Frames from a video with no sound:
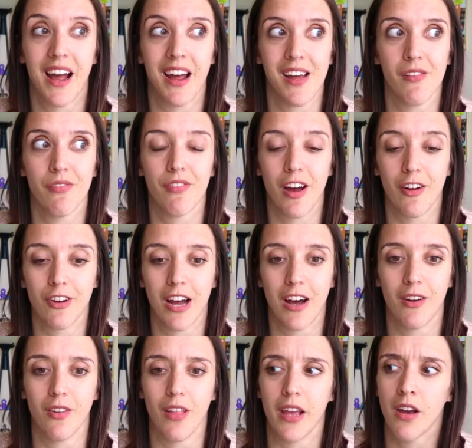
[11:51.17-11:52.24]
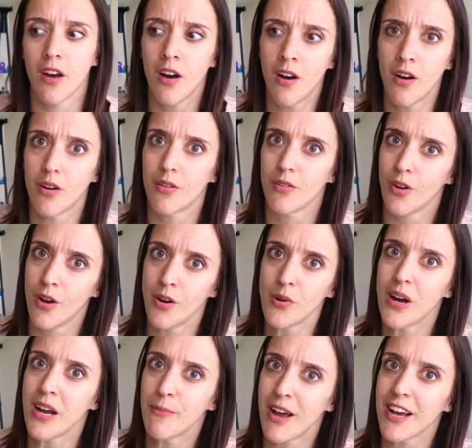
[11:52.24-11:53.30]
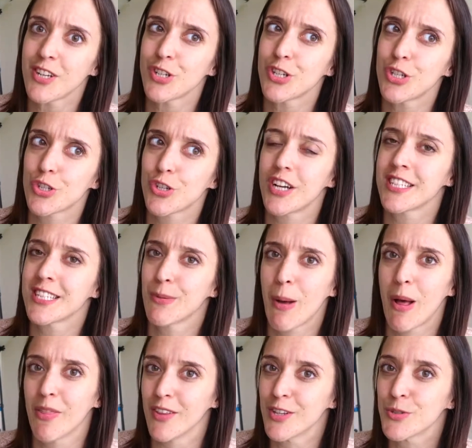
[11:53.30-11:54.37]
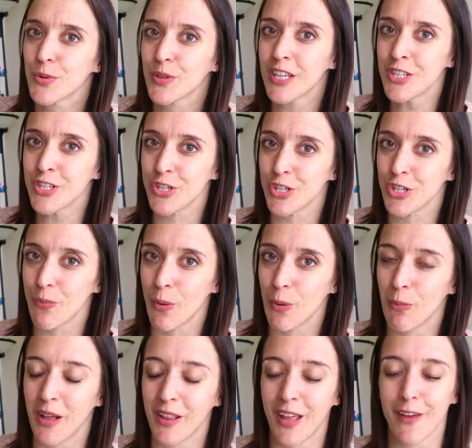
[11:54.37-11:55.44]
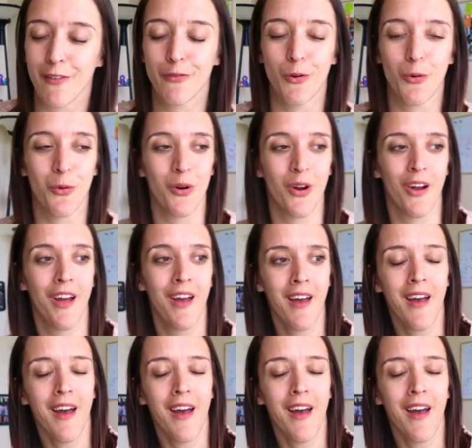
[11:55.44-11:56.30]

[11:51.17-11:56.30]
I found out like, oh no, I'm actually stressed about this relationship in my life or